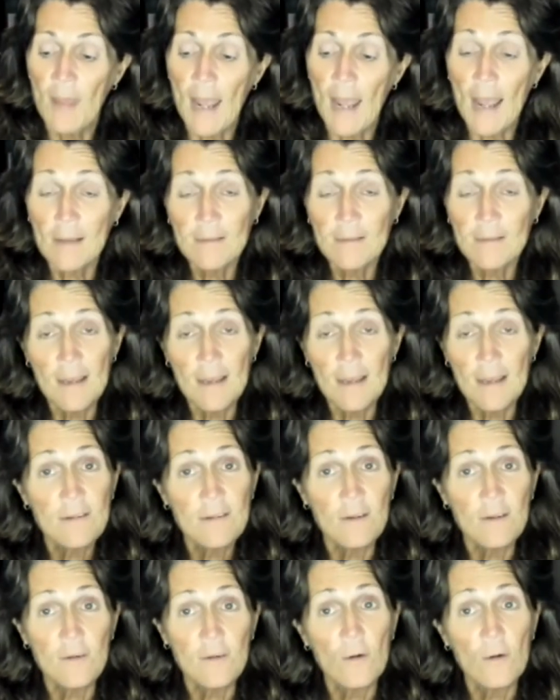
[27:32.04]
access
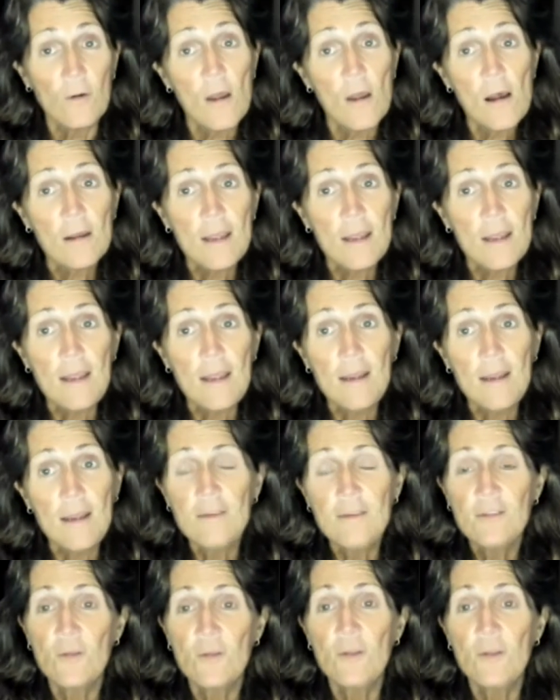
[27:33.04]
to their login
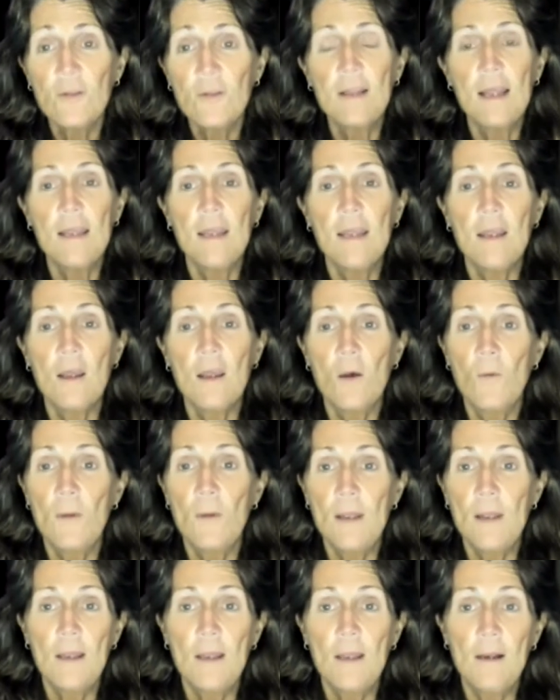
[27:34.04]
so that they can go
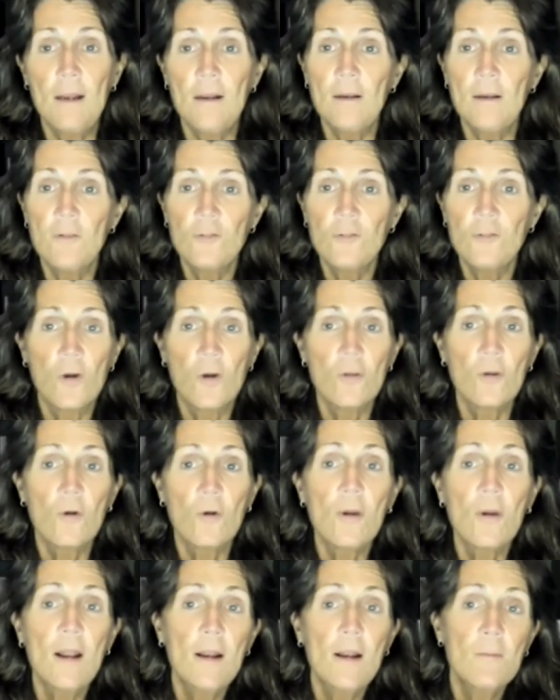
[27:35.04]
in and start the
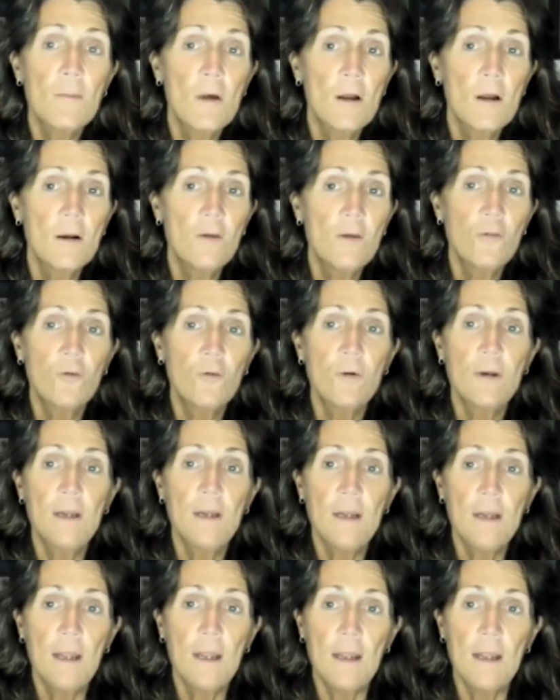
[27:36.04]
credit
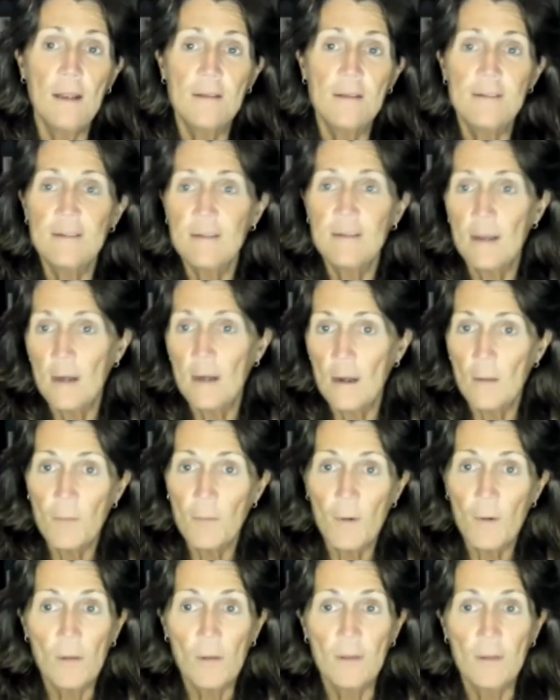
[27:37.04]
monitoring and set up
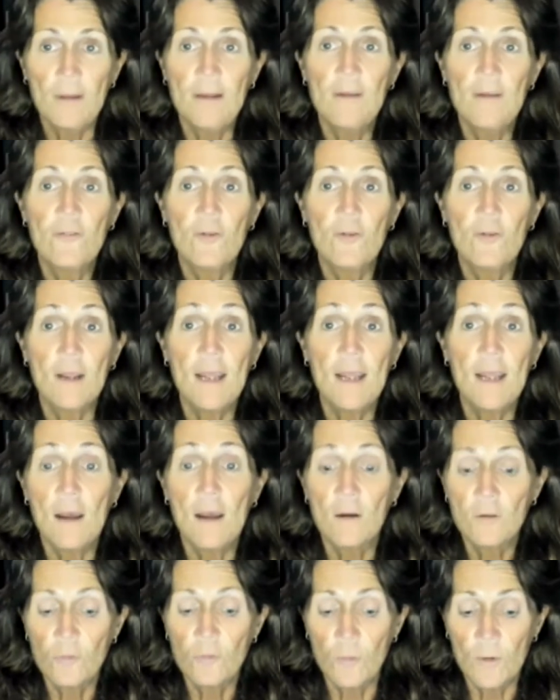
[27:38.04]
all the different
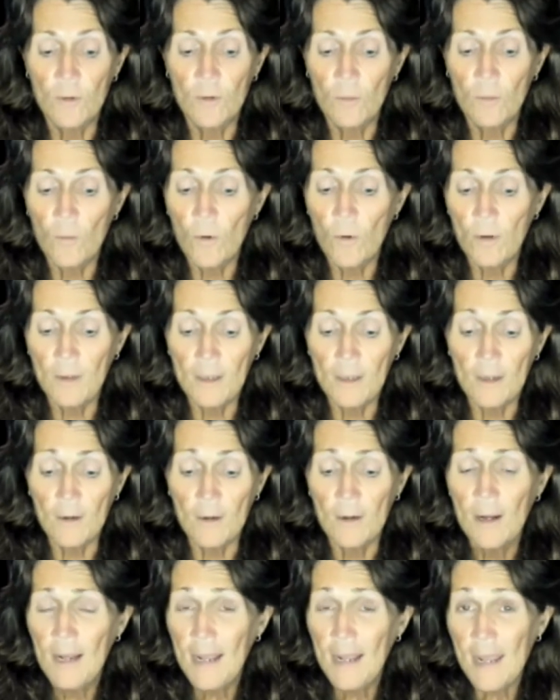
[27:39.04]
accounts where they want
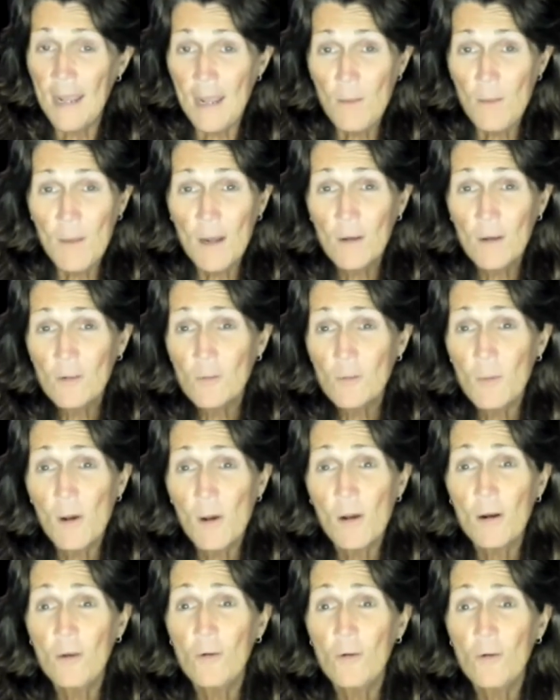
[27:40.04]
their emails
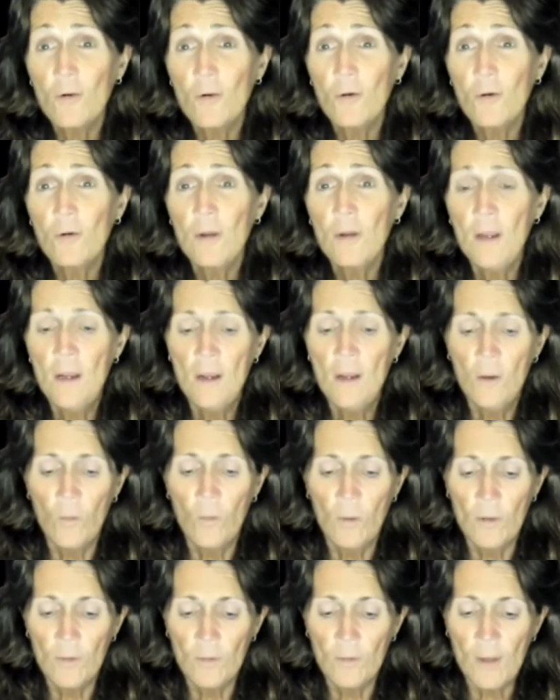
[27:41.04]
monitored,
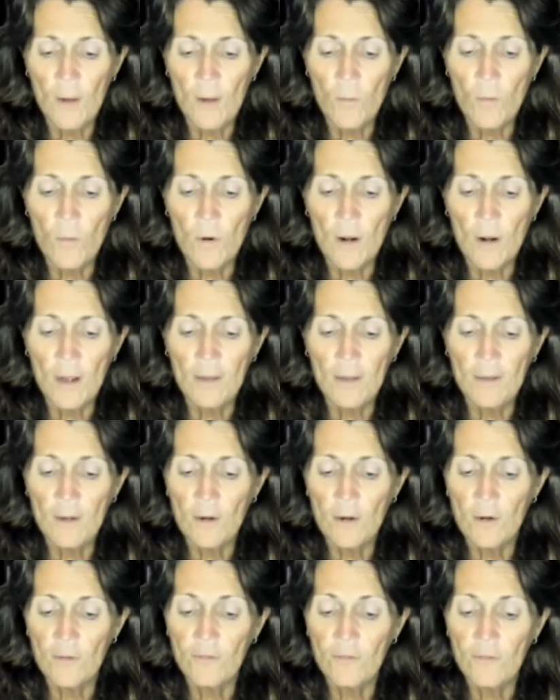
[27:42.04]
whether they want
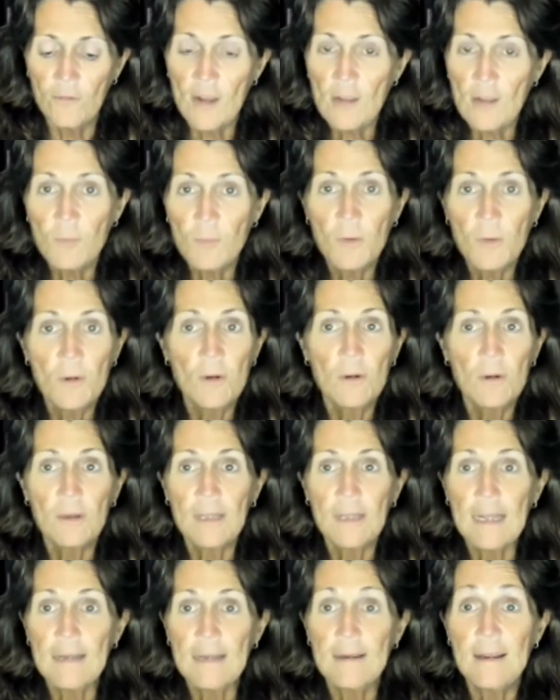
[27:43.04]
their Facebook,
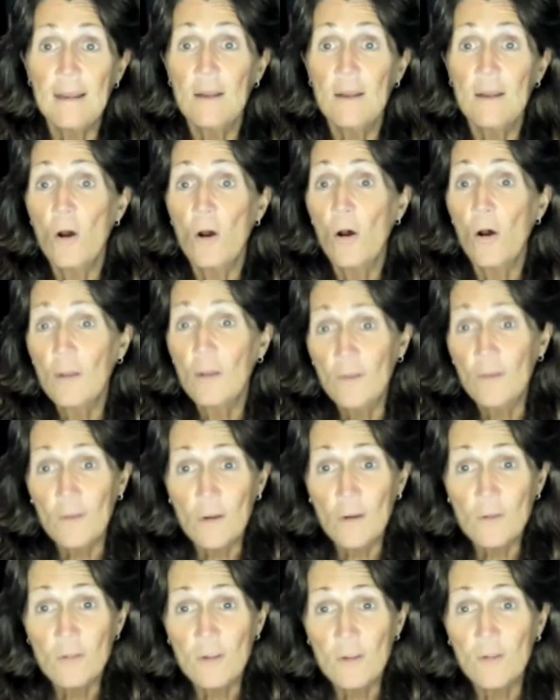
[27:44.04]
LinkedIn, all of
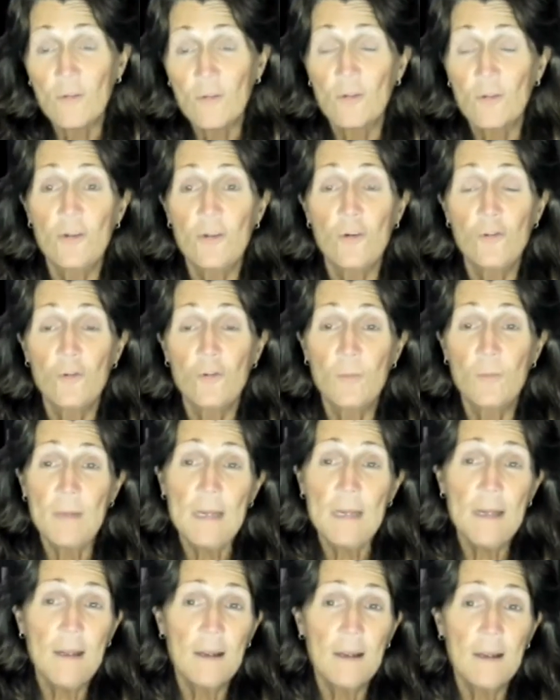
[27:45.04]
those different social
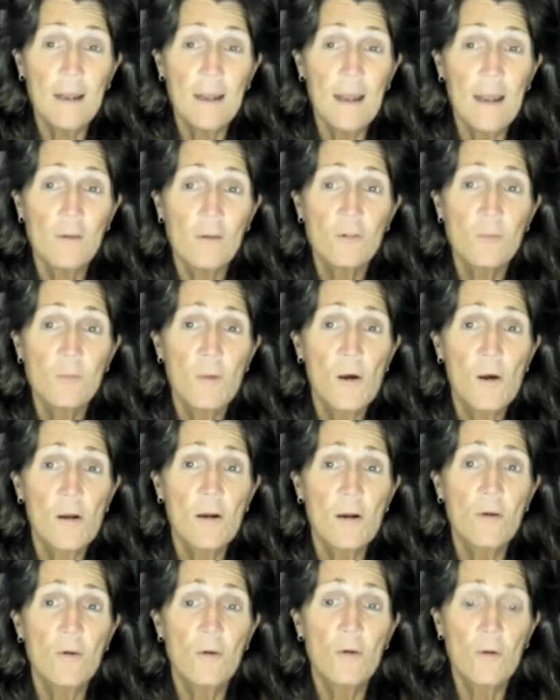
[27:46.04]
media accounts
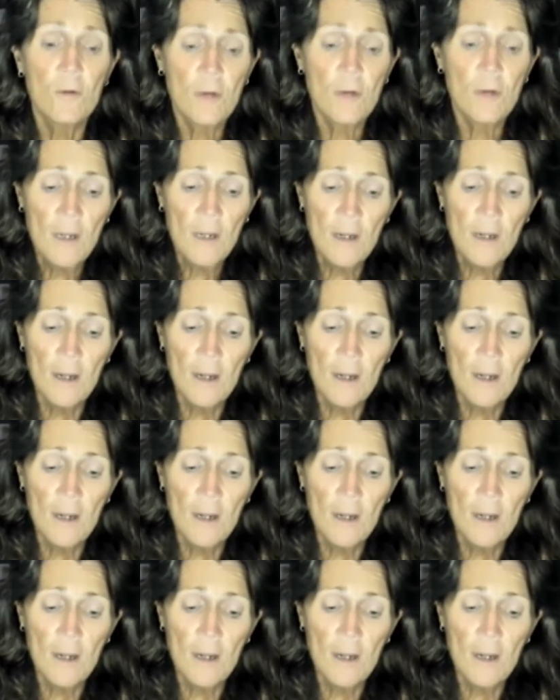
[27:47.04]
monitored,